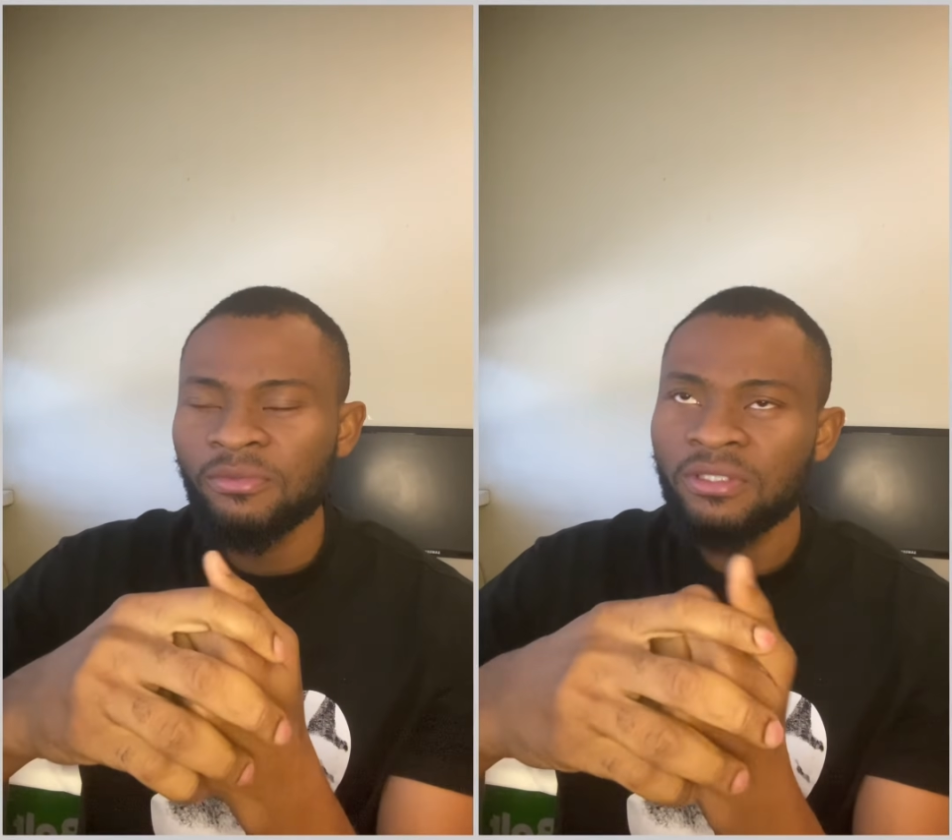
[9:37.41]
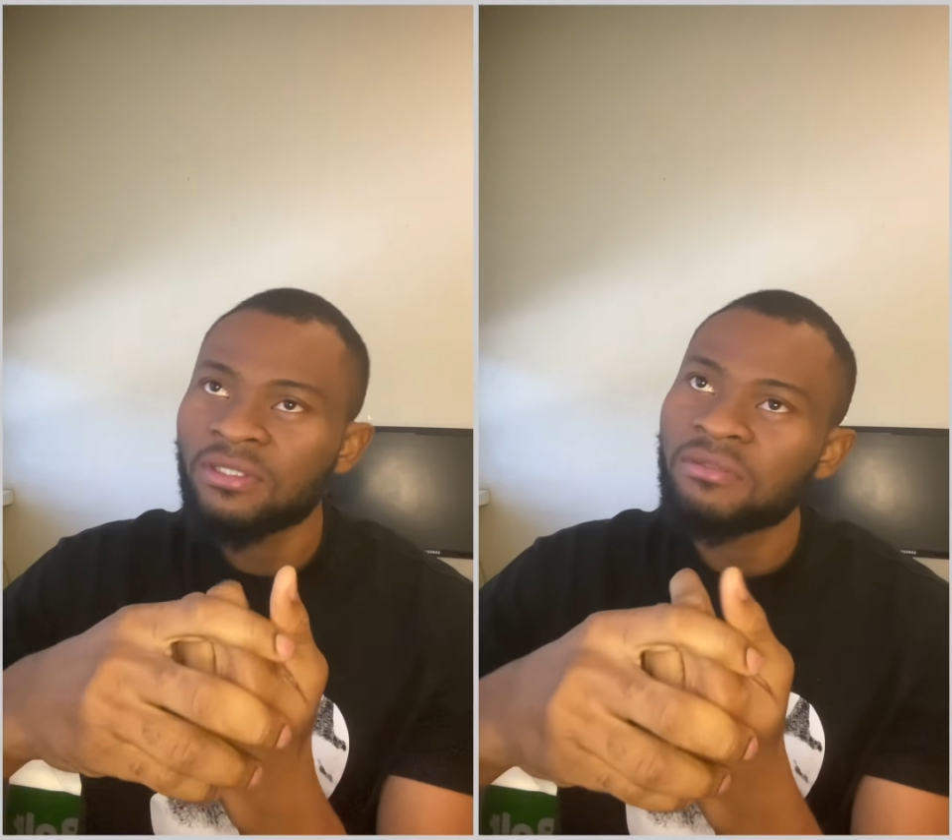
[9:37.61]

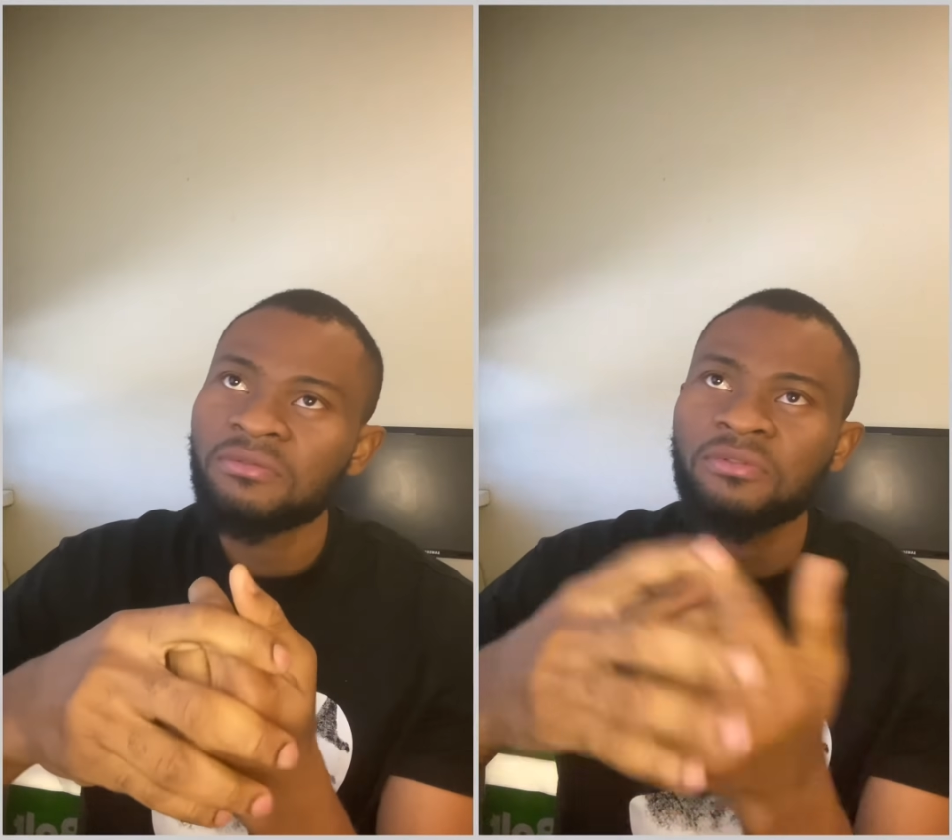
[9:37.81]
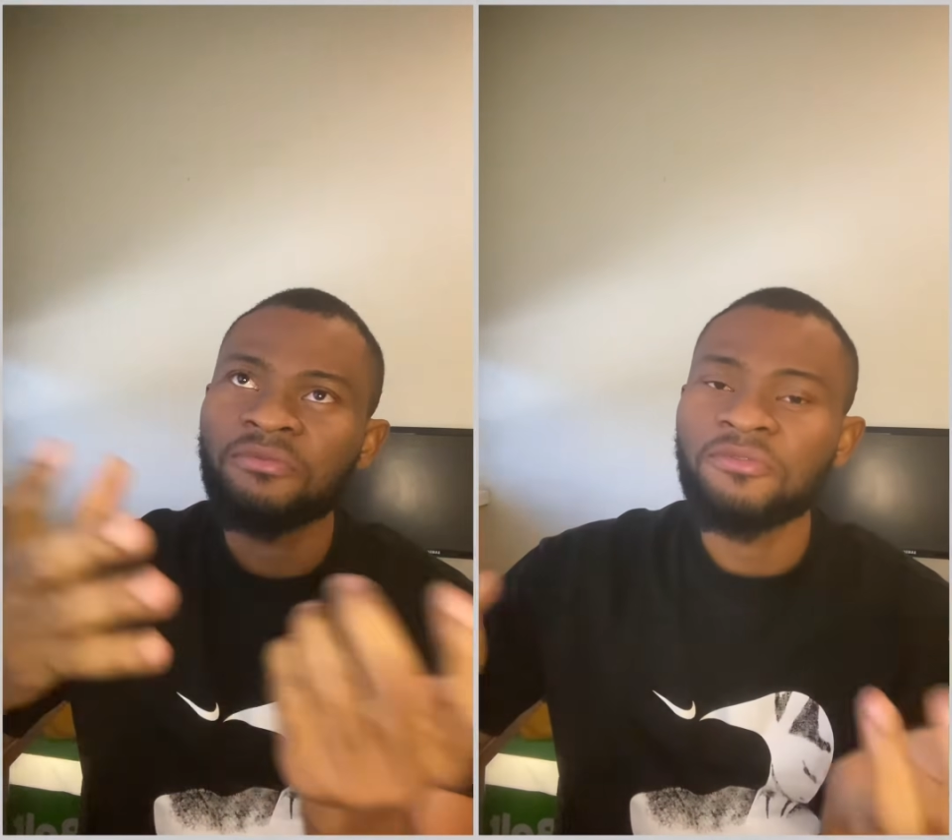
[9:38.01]
is
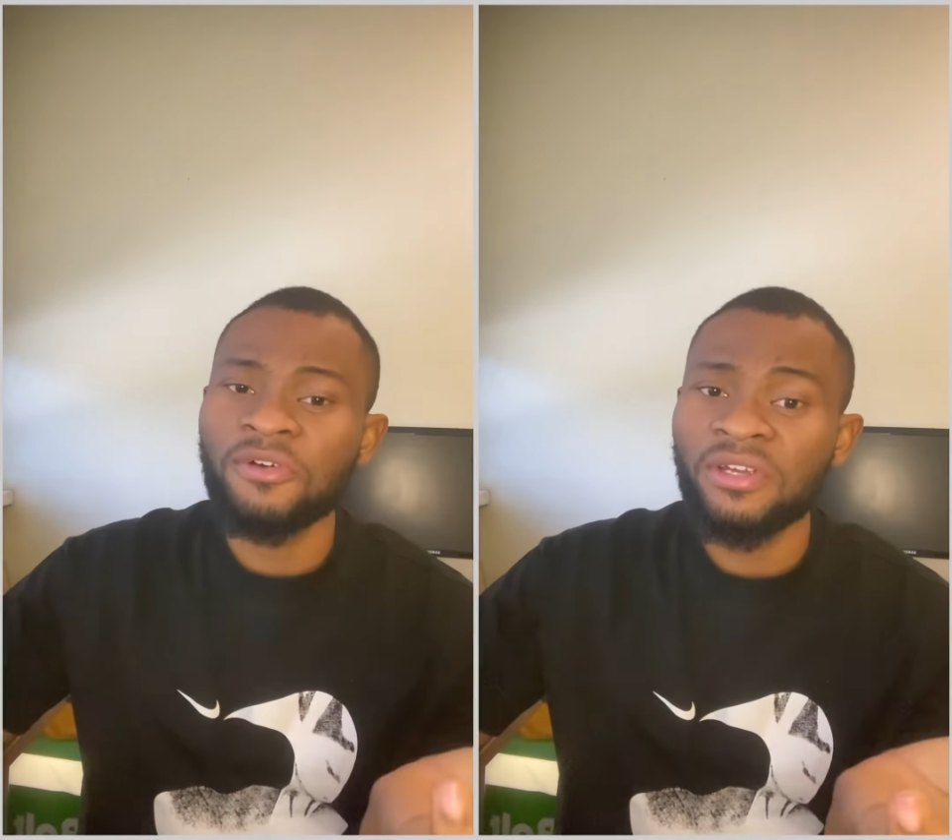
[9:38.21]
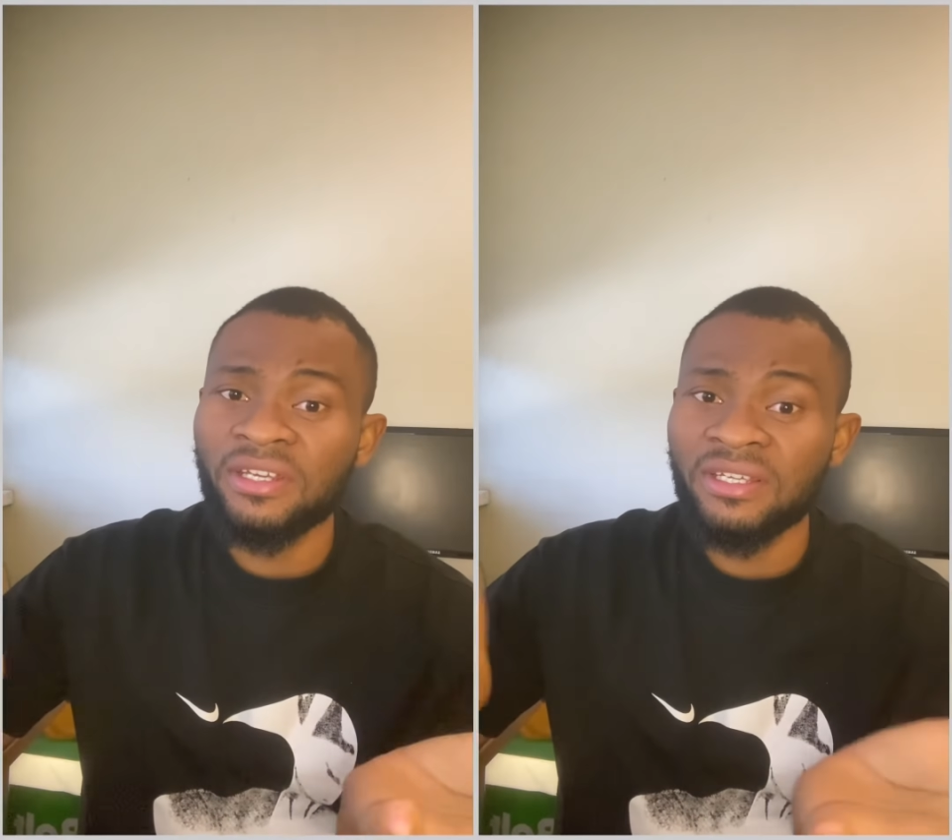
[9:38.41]

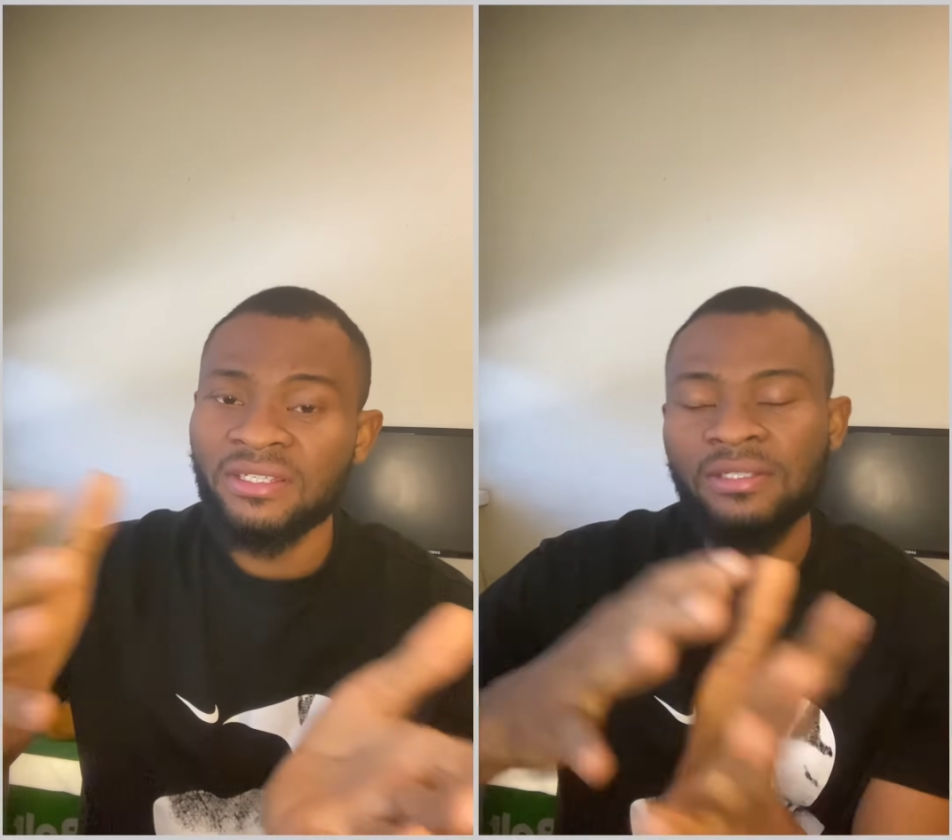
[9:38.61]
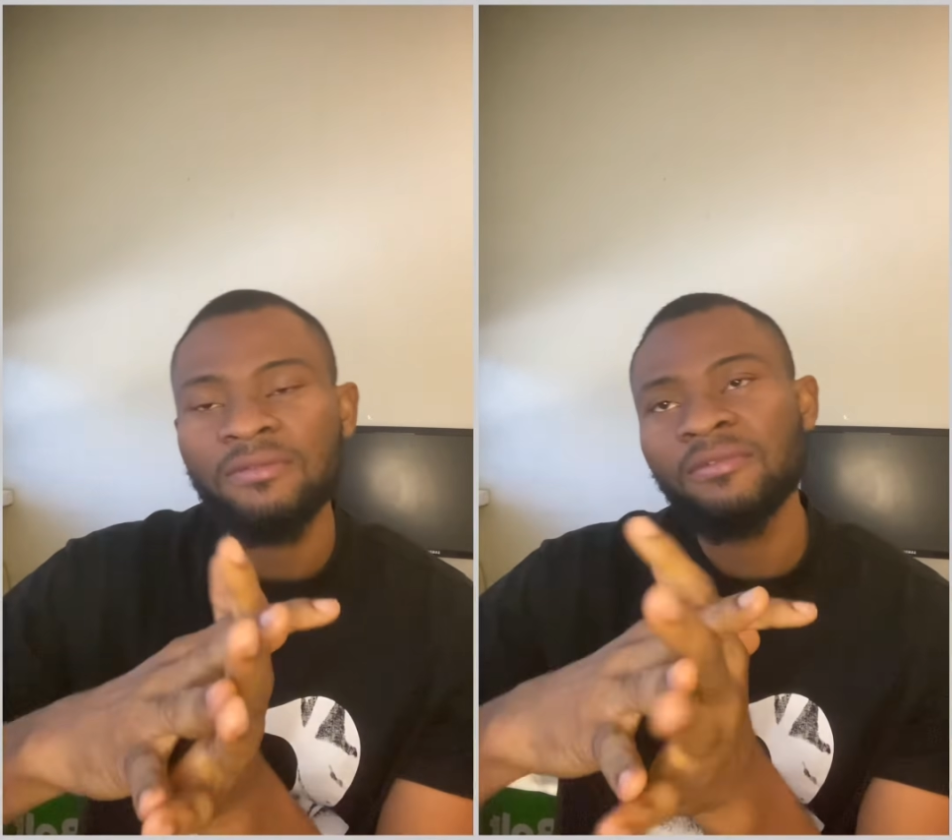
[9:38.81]
4 years.